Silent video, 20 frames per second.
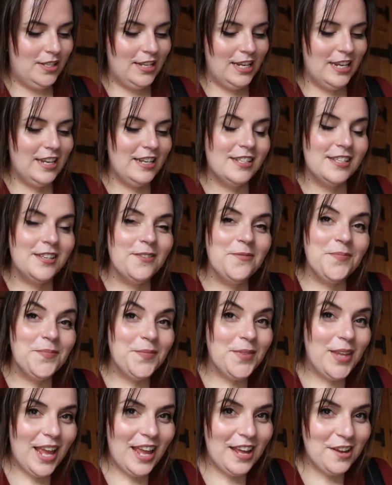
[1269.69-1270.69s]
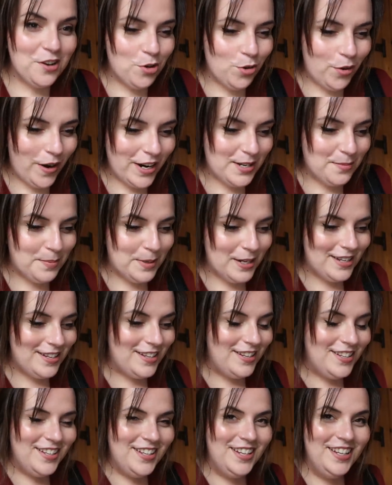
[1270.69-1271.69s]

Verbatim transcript: these incredibly